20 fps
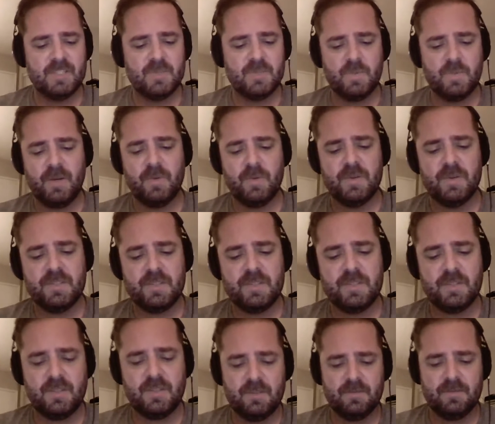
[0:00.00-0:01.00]
week was
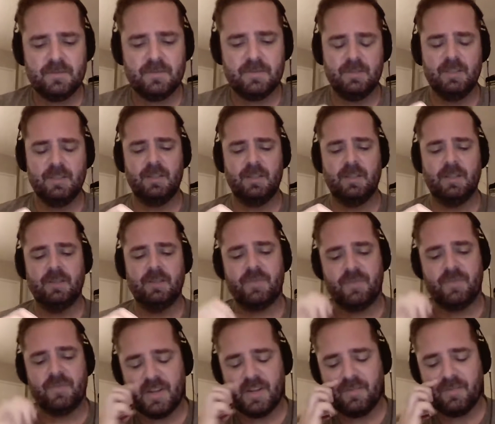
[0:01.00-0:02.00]
a little
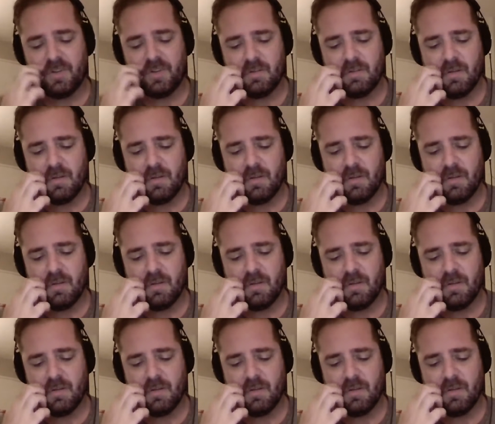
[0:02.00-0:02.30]
uneventful.